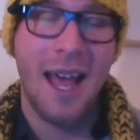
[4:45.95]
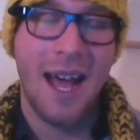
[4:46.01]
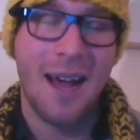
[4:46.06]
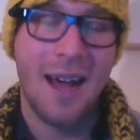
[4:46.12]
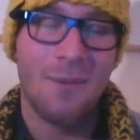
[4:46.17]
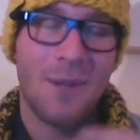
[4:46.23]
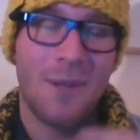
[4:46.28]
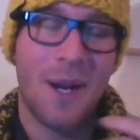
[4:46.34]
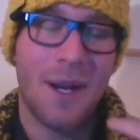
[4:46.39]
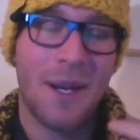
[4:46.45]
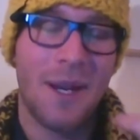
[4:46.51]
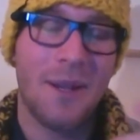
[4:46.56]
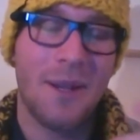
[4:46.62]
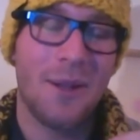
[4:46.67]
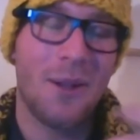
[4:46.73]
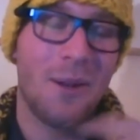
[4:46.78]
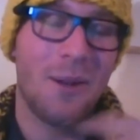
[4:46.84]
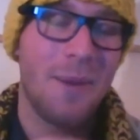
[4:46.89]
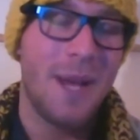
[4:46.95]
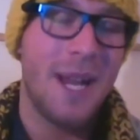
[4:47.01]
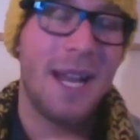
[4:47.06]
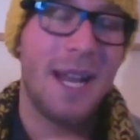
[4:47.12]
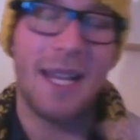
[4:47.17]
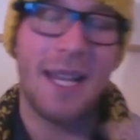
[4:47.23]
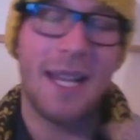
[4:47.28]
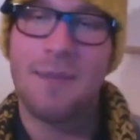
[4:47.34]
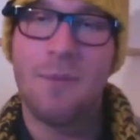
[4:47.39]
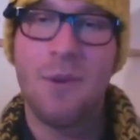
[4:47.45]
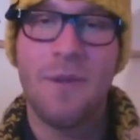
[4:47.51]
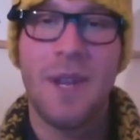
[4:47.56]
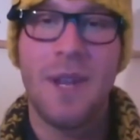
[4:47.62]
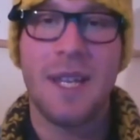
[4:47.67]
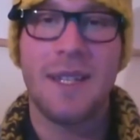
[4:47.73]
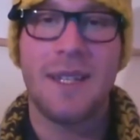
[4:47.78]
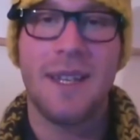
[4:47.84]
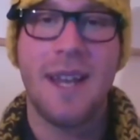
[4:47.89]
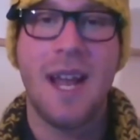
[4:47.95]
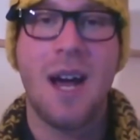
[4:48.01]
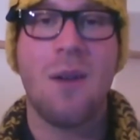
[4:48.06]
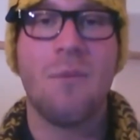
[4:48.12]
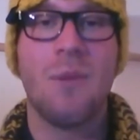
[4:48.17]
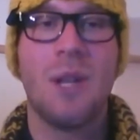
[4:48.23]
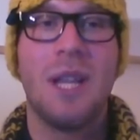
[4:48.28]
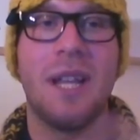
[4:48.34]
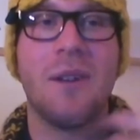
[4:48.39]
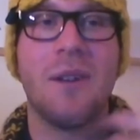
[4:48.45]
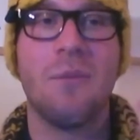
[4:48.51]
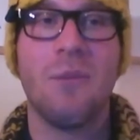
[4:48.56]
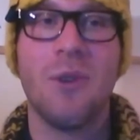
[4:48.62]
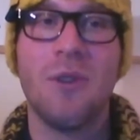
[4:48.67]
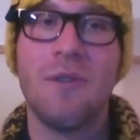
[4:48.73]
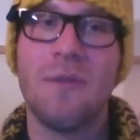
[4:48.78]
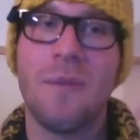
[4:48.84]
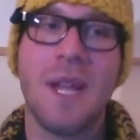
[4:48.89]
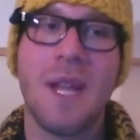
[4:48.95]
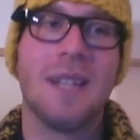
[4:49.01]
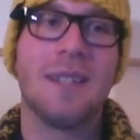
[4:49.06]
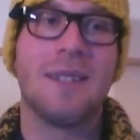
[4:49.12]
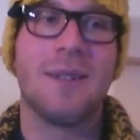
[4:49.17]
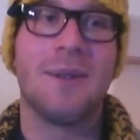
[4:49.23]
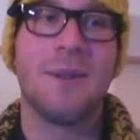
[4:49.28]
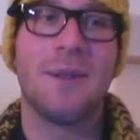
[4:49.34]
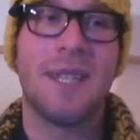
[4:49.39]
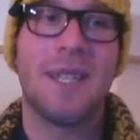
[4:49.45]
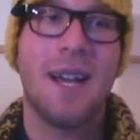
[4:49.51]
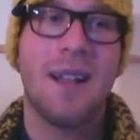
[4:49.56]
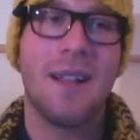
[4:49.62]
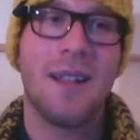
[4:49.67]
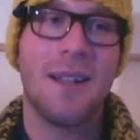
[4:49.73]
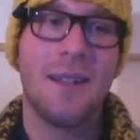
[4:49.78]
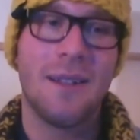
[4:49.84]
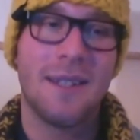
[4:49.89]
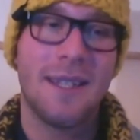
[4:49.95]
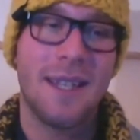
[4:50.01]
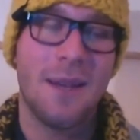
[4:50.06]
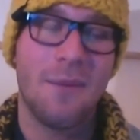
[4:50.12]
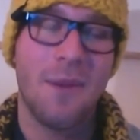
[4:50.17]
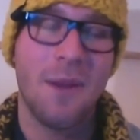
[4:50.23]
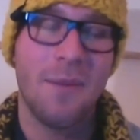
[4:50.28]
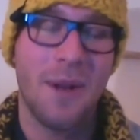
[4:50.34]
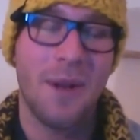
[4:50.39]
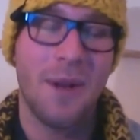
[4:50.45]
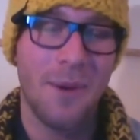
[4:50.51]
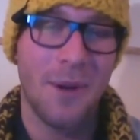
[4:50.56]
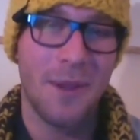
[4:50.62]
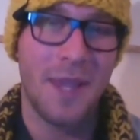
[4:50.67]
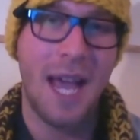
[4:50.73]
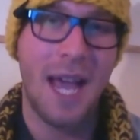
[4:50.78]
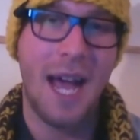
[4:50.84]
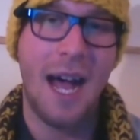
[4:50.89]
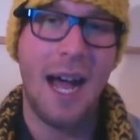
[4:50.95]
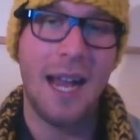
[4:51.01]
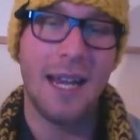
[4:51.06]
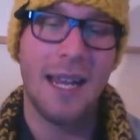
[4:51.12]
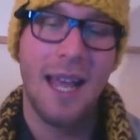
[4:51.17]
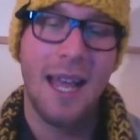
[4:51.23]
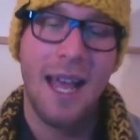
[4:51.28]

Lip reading: I'm talking a little bit, I guess, moving into now Millennial Movement. So tell me a bit about that.